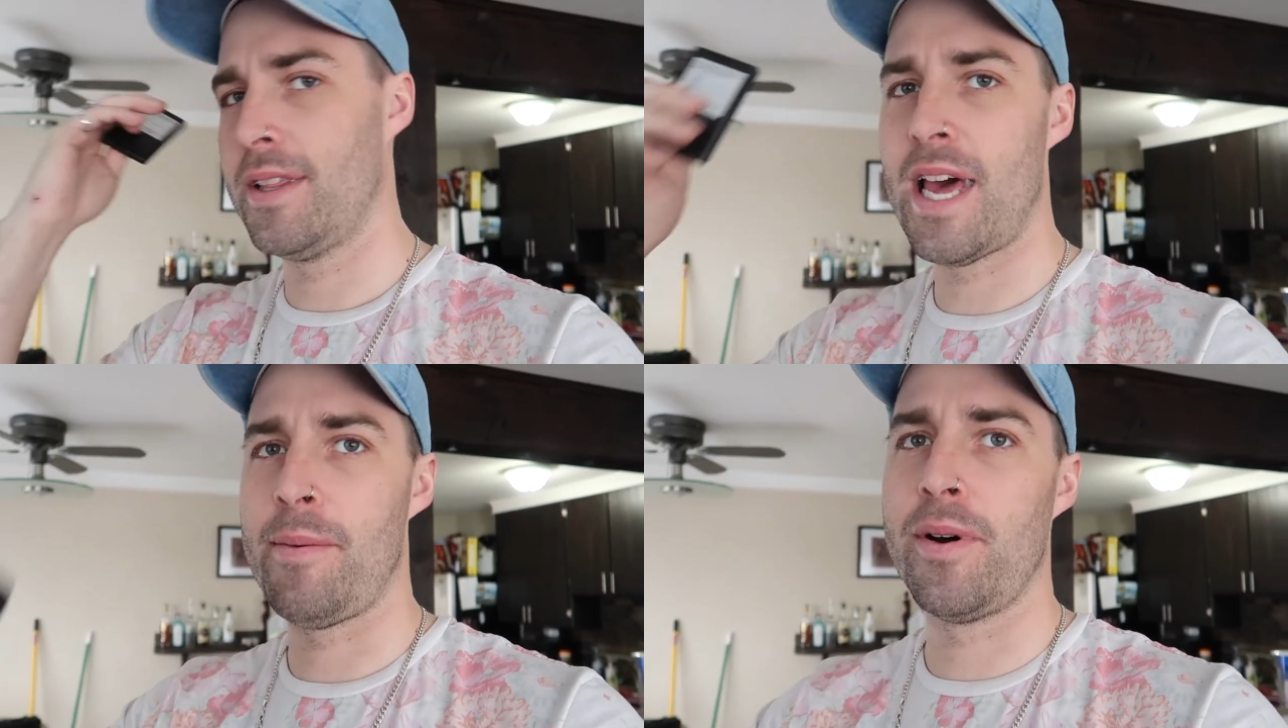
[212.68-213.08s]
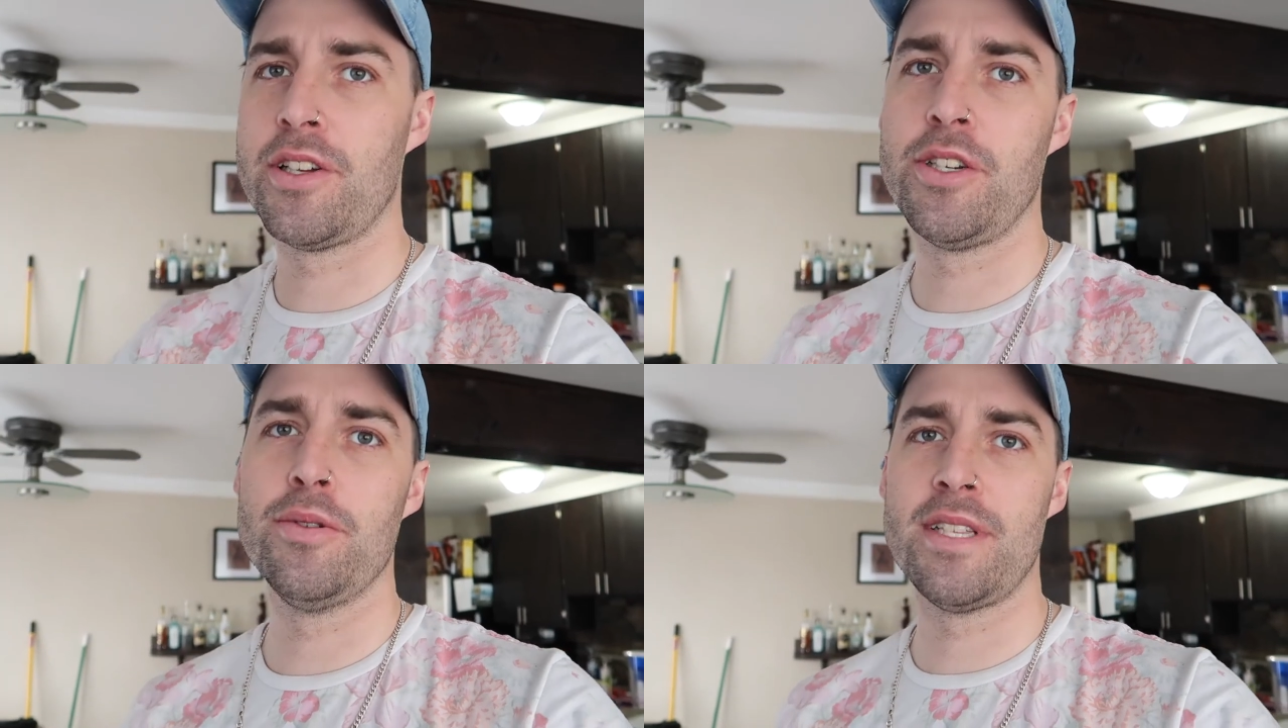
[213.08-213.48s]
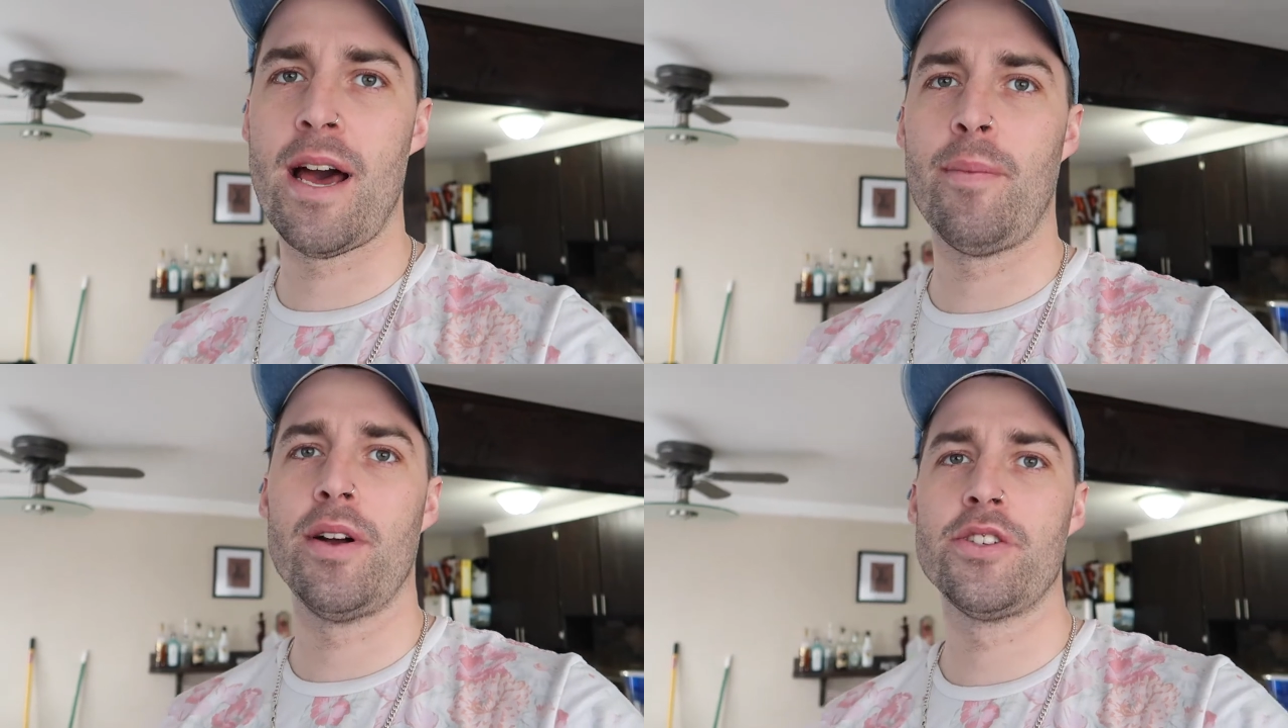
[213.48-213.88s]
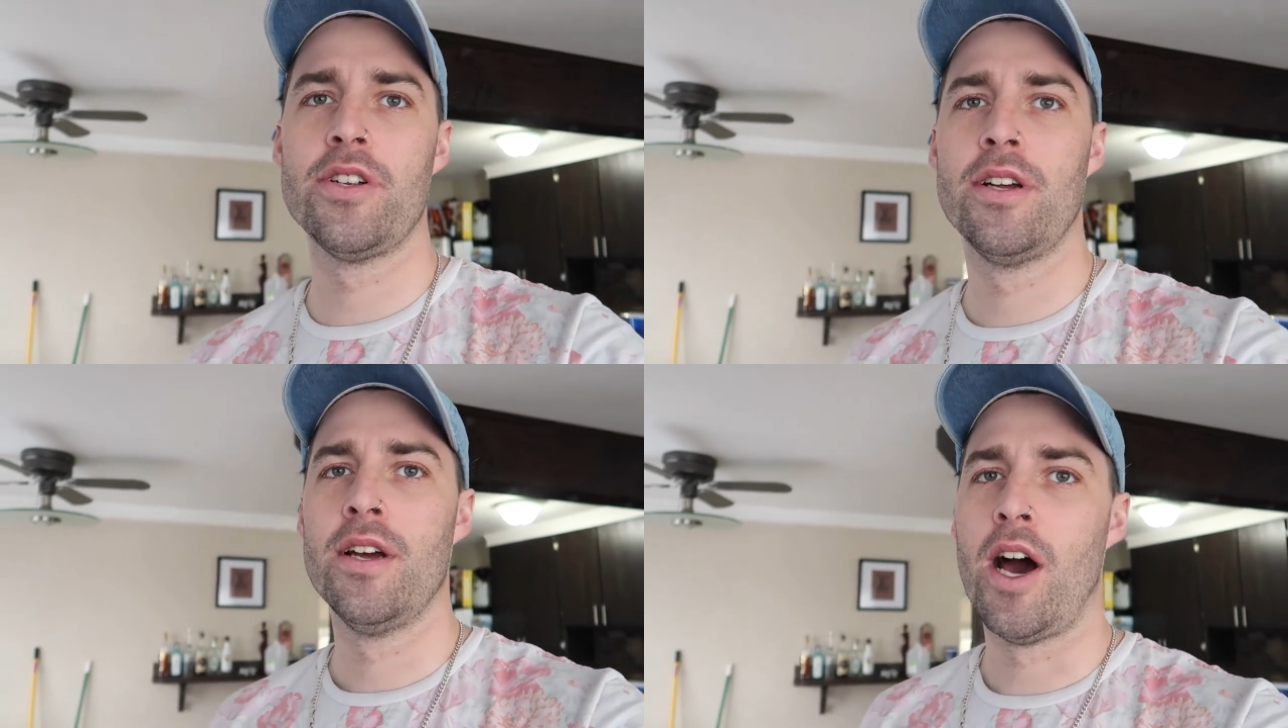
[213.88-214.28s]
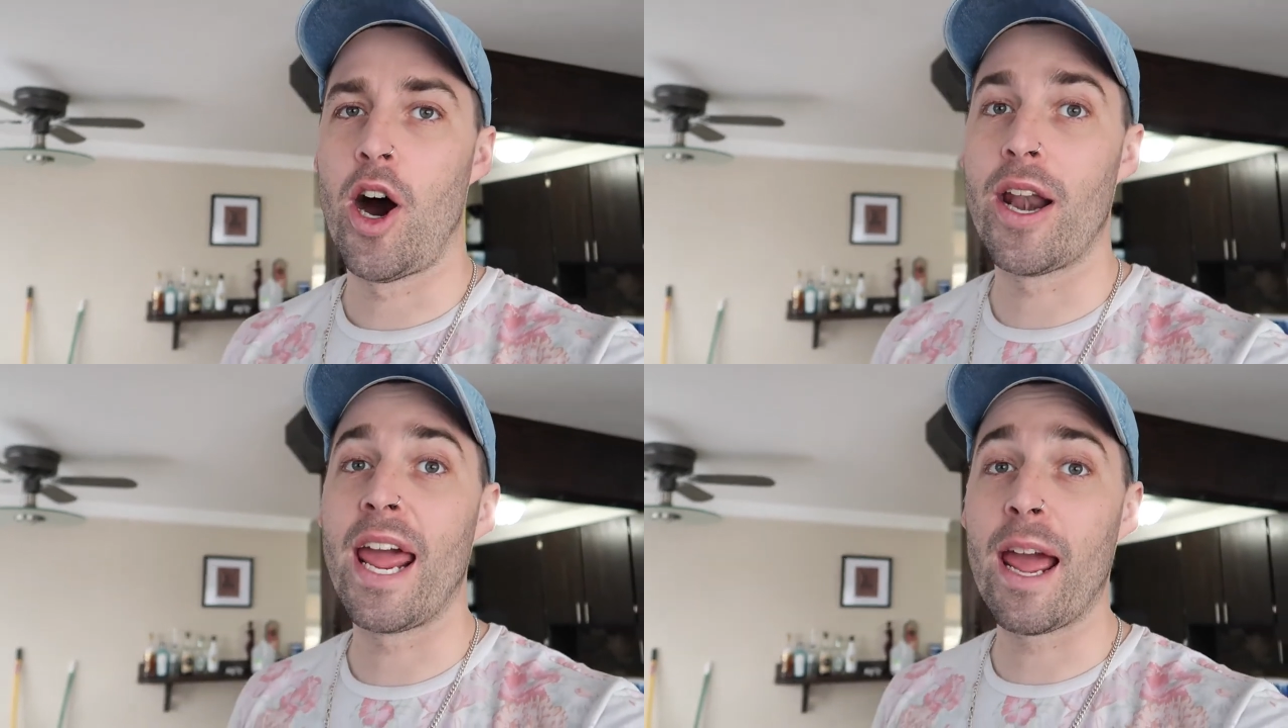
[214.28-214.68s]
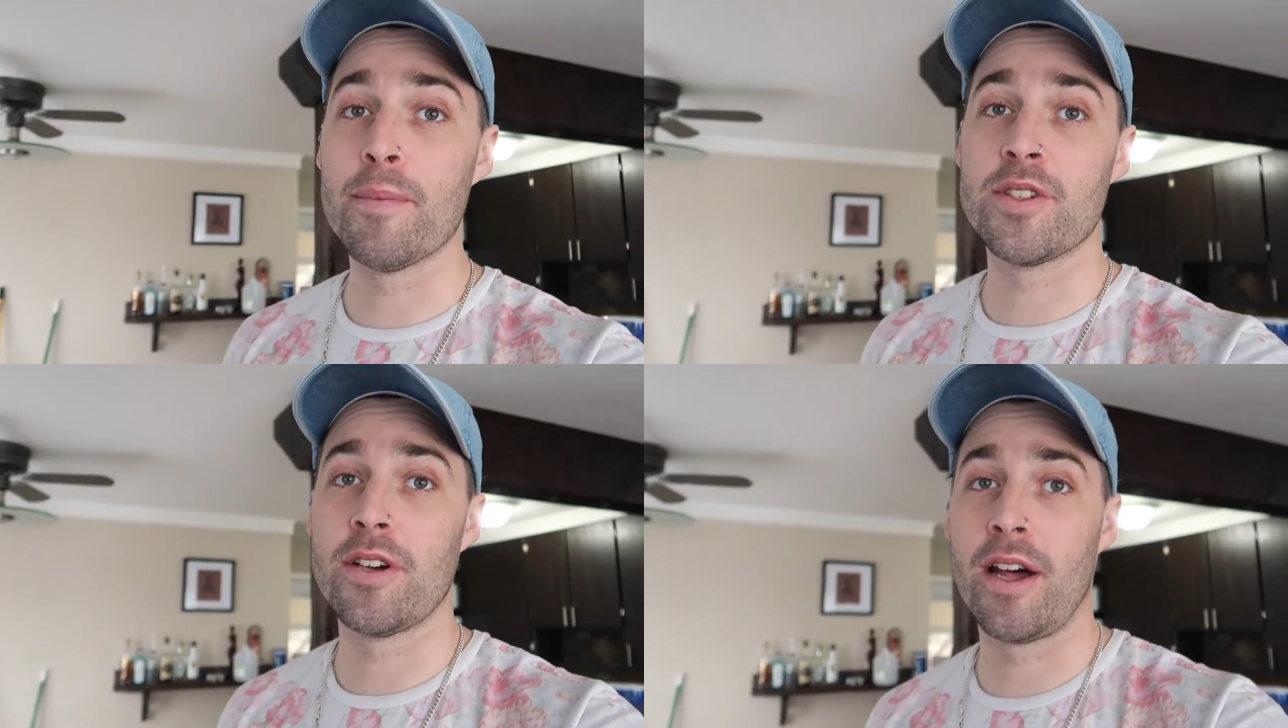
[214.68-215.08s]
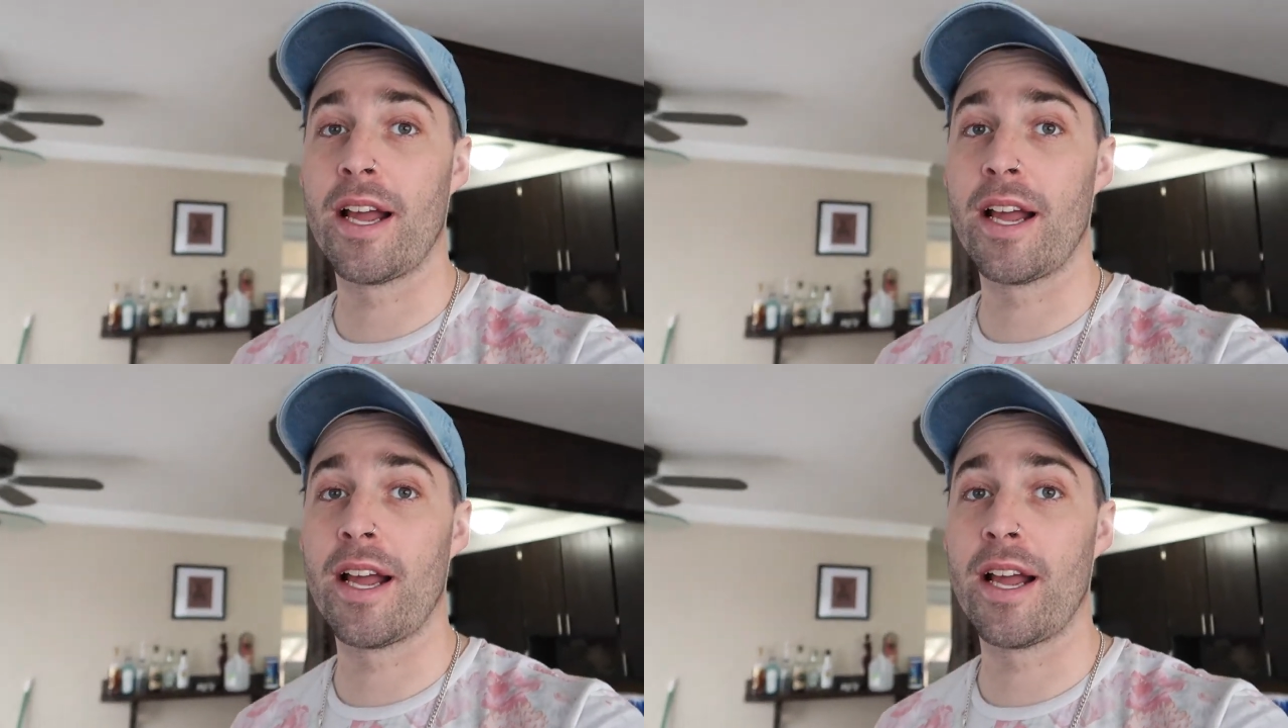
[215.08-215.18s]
that much. It was that much on Amazon.